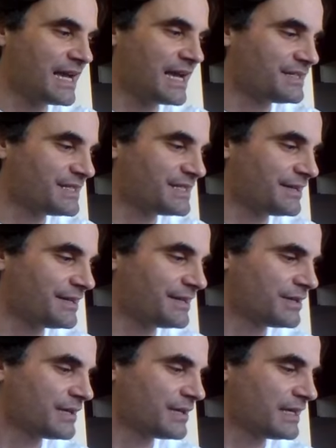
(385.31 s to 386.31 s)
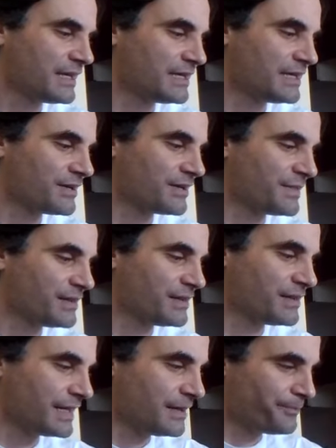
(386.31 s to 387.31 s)
I have the date here. Let me
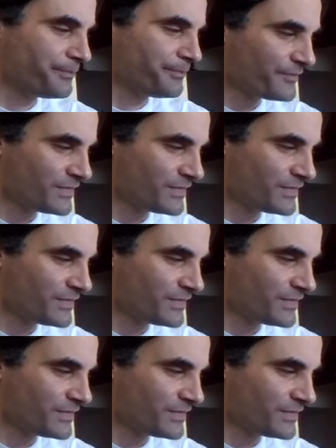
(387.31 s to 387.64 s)
look it up.